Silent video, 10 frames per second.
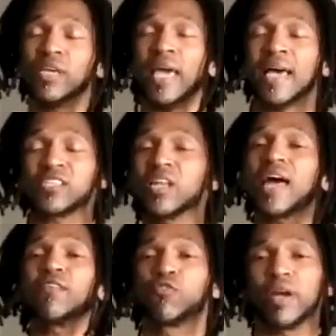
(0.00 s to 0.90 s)
has a
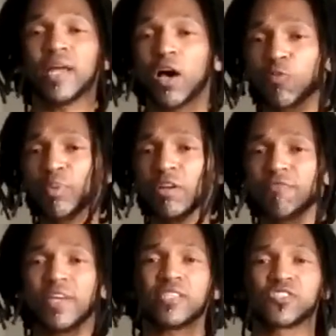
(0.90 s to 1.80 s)
lot of great health
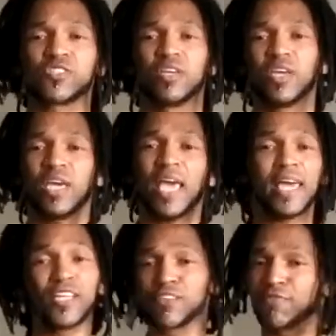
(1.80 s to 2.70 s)
benefits,
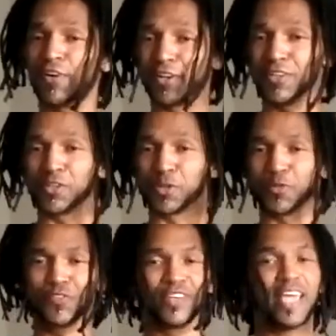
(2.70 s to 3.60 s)
and it's fun to do
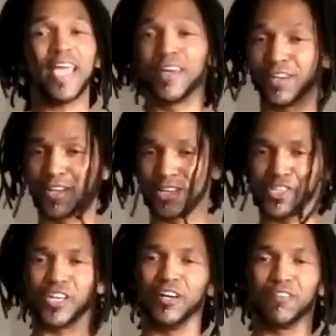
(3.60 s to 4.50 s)
in a
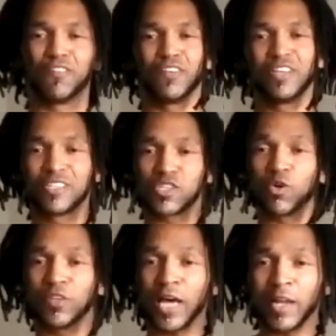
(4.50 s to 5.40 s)
nutshell. So
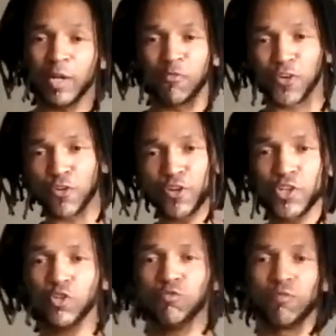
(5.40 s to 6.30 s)
without any further
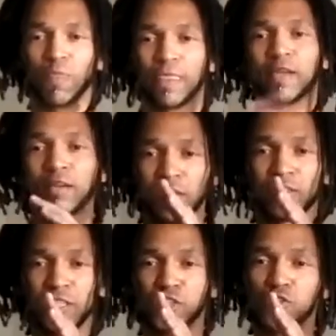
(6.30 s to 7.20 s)
ado,
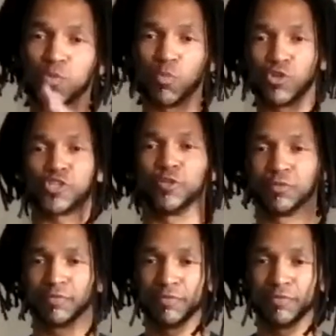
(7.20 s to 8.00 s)
let's do some Wushu.